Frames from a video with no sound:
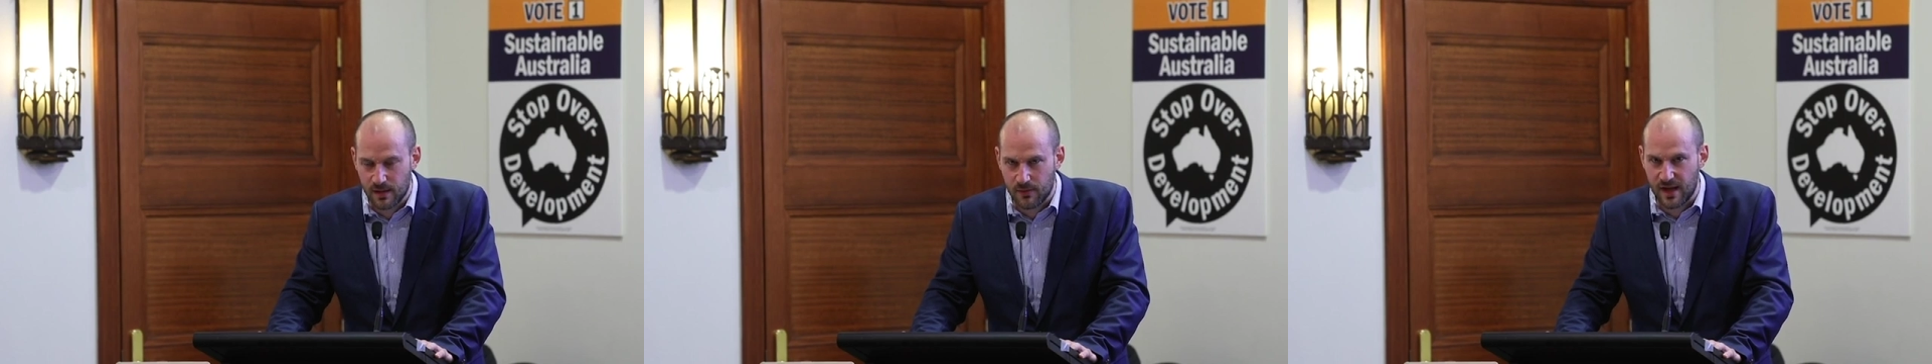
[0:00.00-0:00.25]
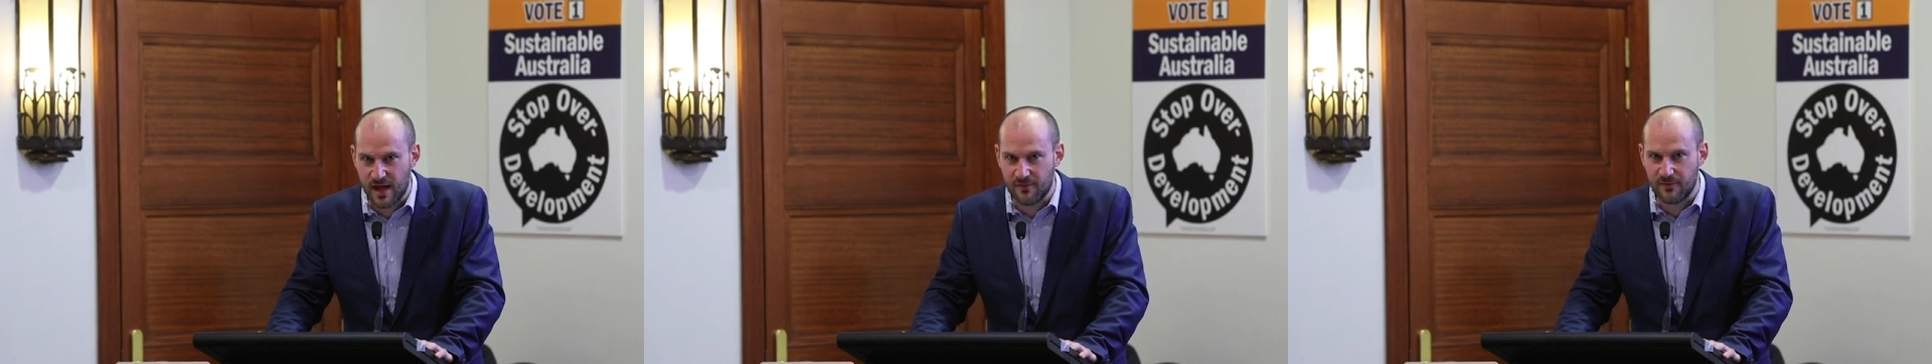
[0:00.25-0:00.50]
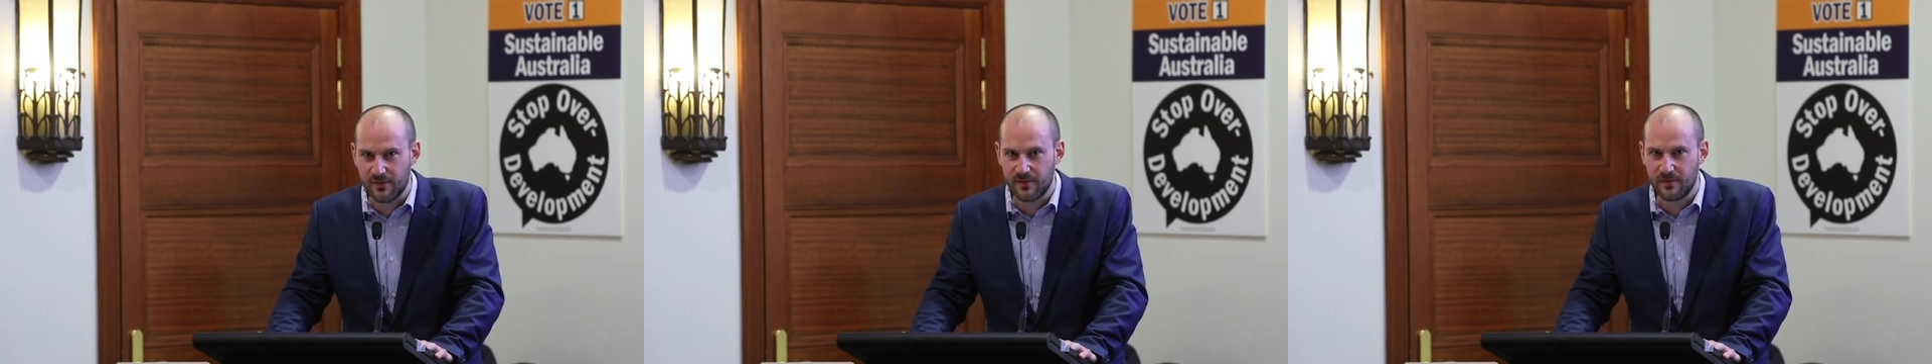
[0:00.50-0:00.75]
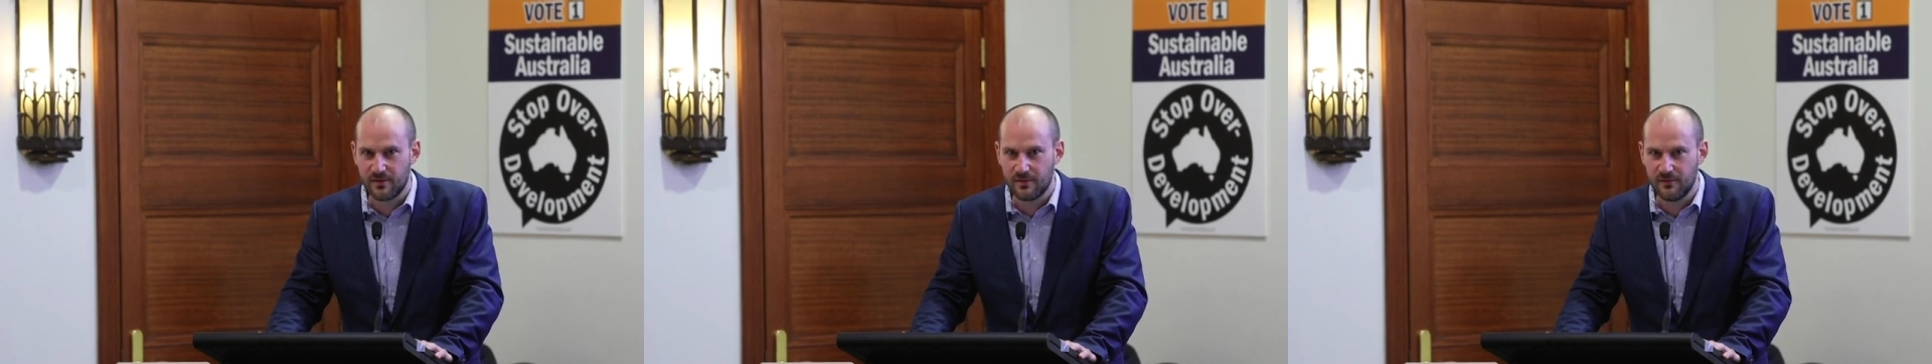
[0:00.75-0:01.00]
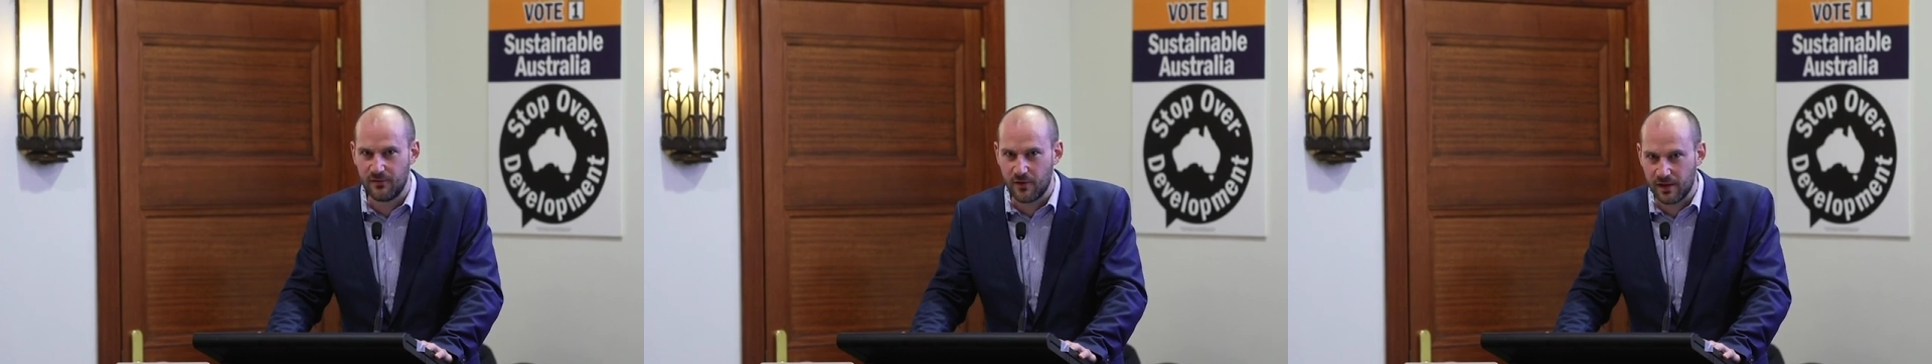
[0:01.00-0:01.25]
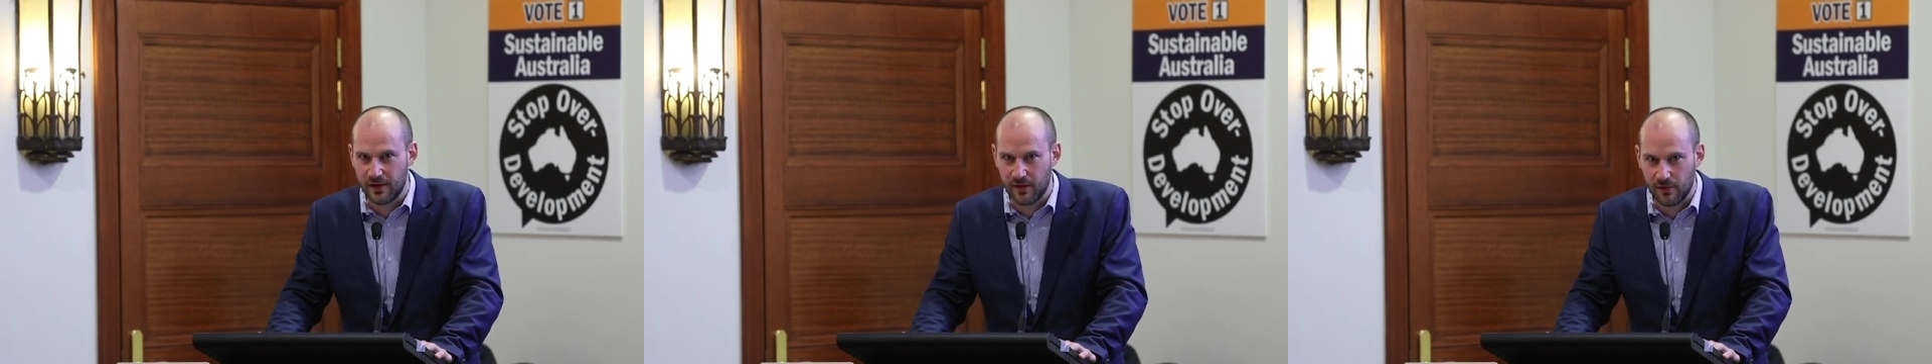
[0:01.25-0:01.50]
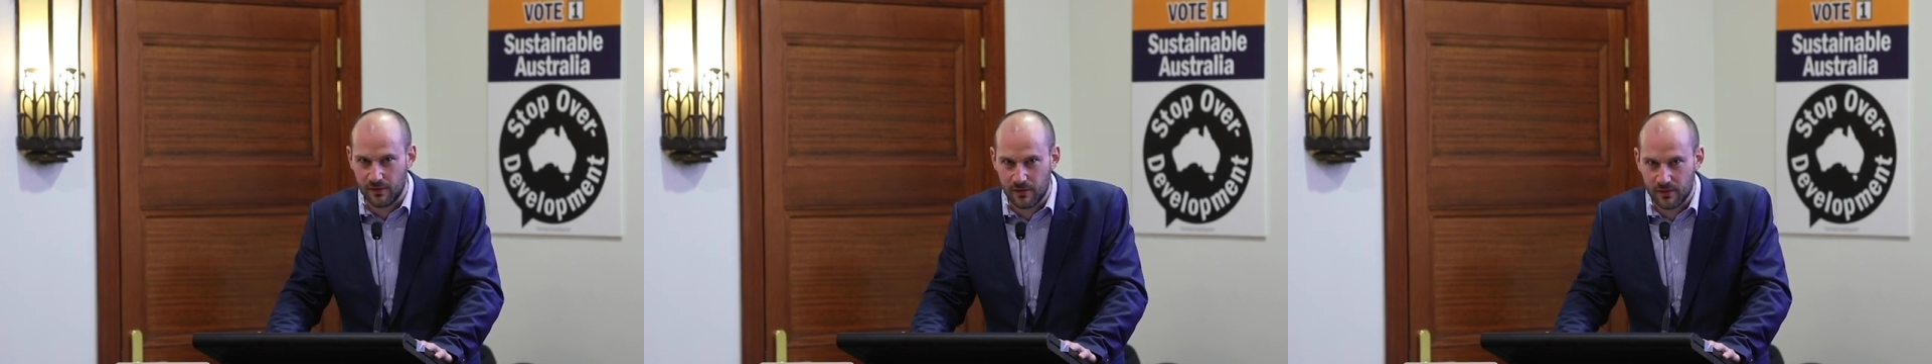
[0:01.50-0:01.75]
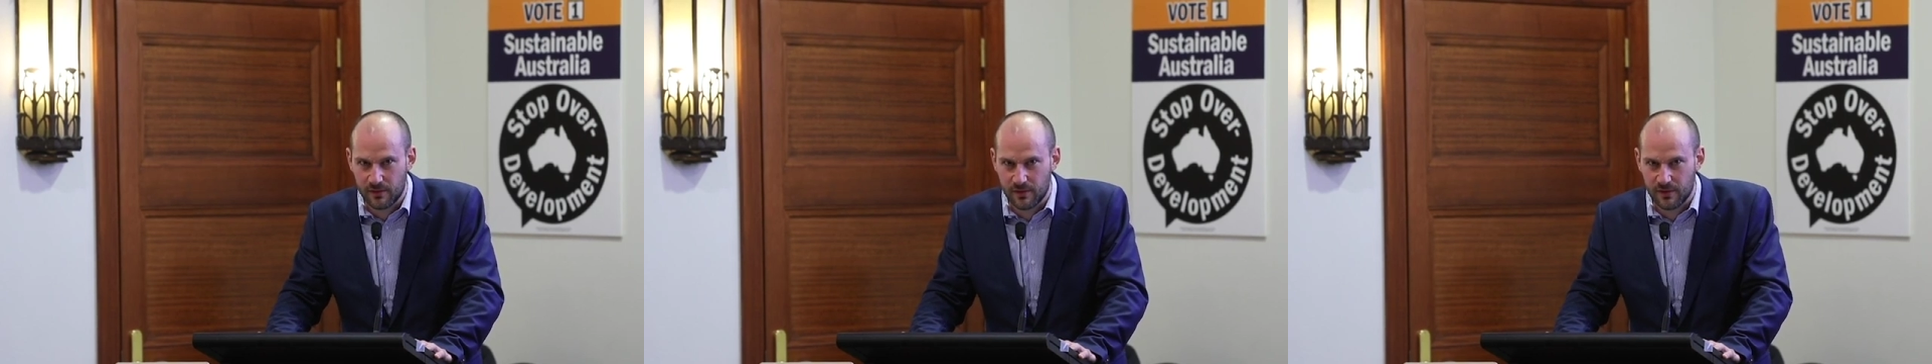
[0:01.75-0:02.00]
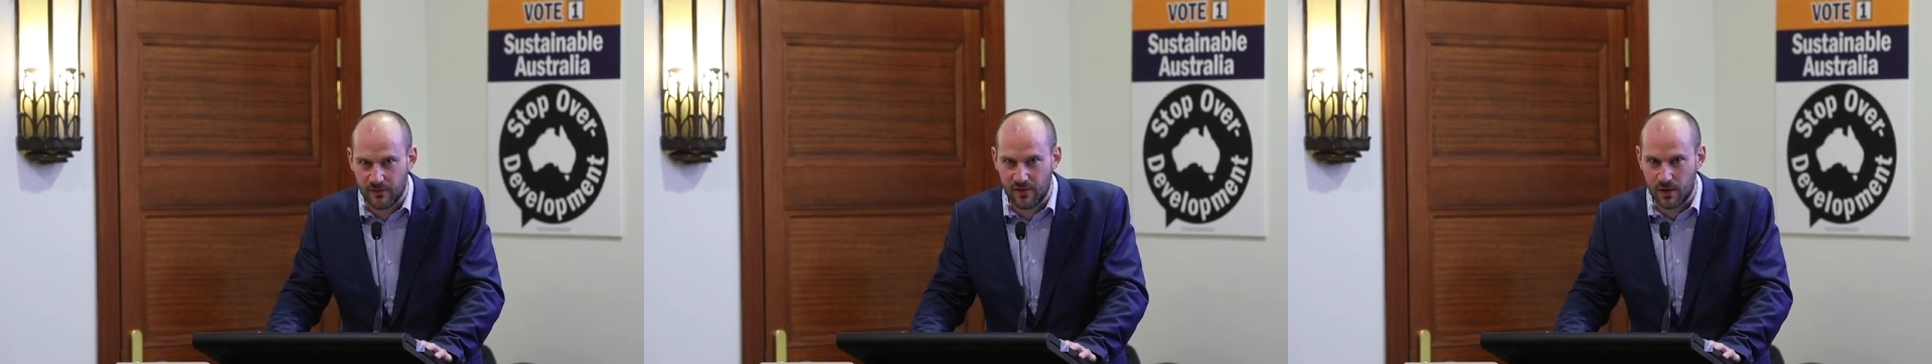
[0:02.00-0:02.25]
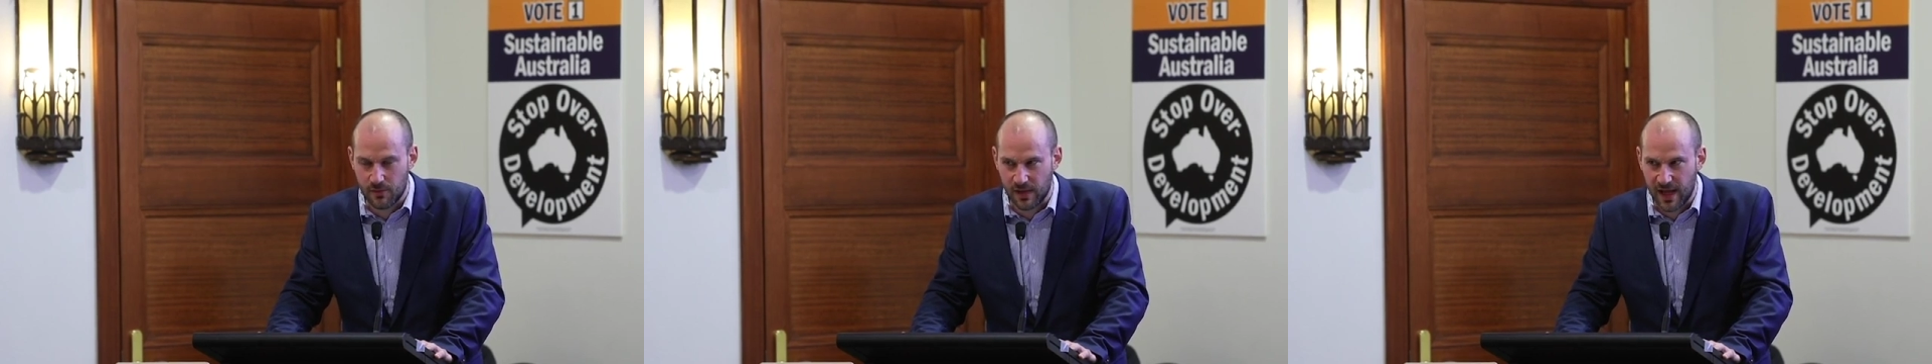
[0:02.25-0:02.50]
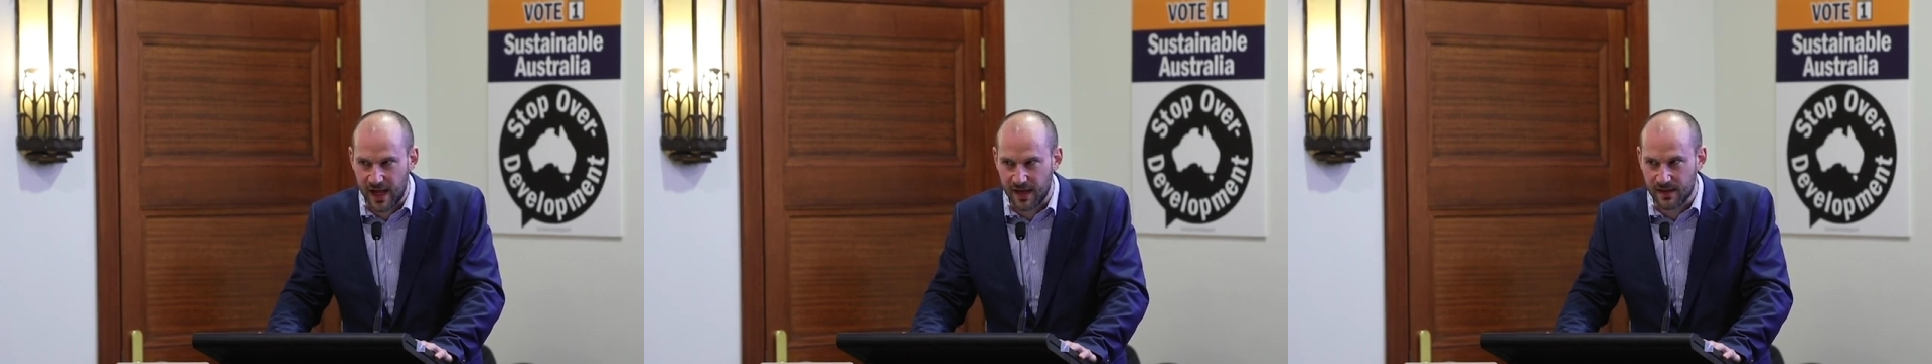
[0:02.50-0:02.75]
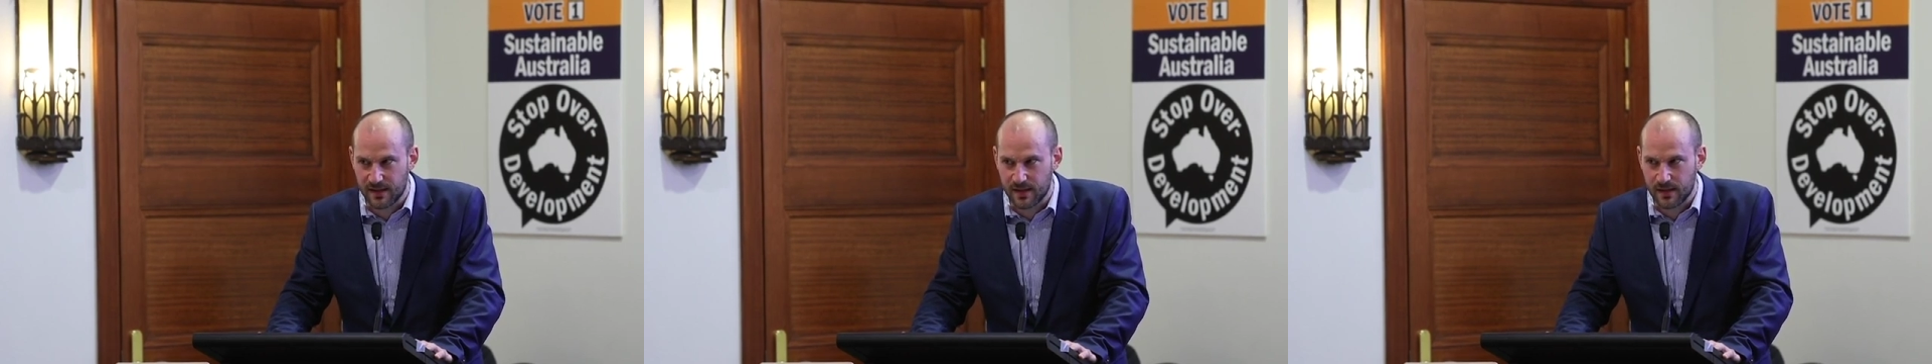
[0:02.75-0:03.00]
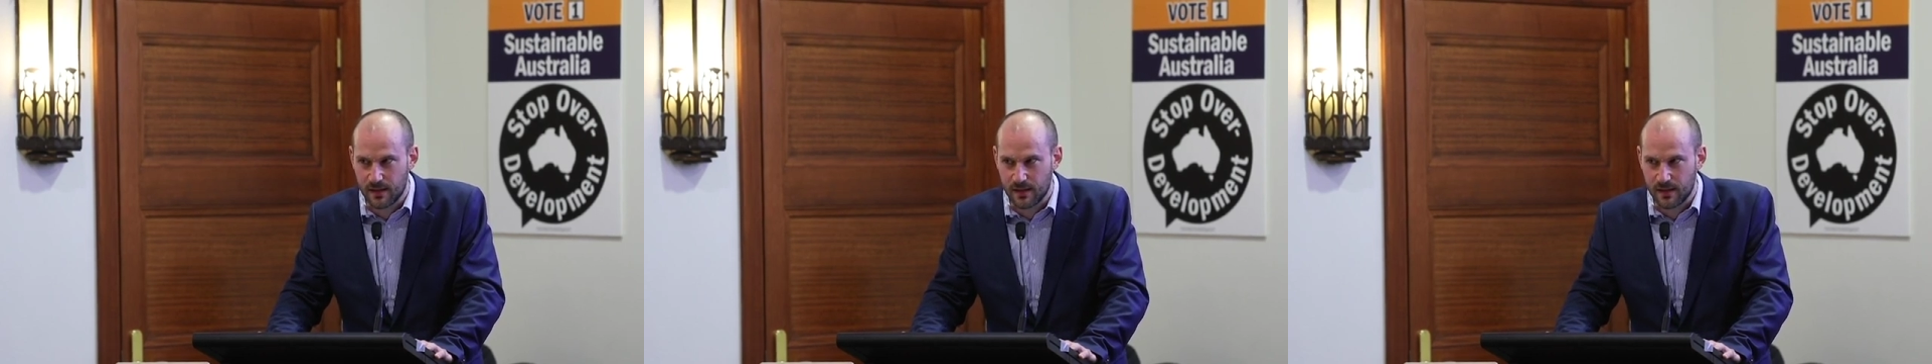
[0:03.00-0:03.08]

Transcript: We have very little available land.